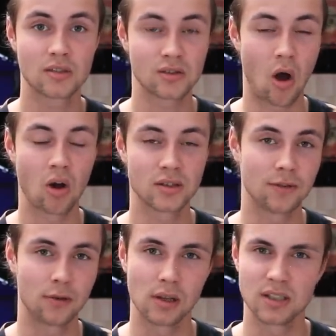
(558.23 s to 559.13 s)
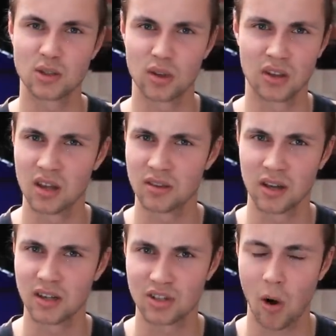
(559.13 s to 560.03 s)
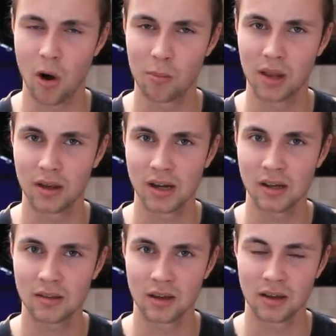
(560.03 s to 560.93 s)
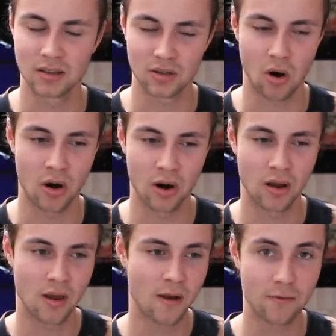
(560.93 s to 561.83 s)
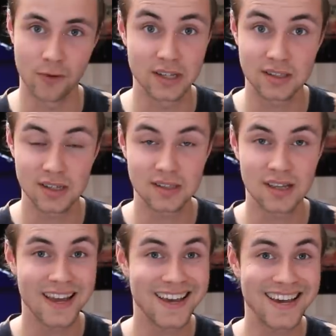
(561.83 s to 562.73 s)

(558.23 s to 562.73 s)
songs, if you listen to the guitar melody, the guitar phrases,